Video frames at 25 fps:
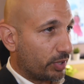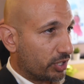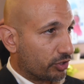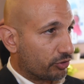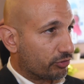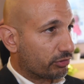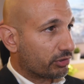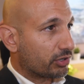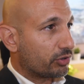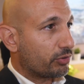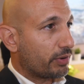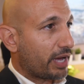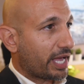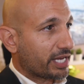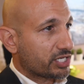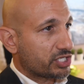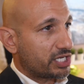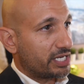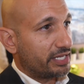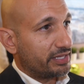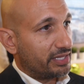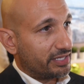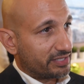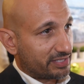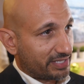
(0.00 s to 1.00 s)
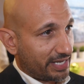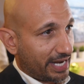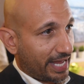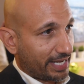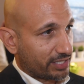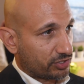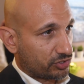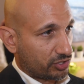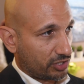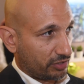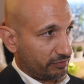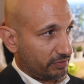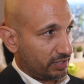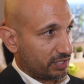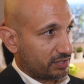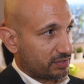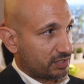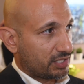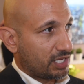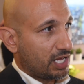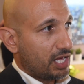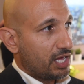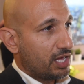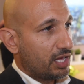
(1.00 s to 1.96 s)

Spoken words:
will grow actually the select service.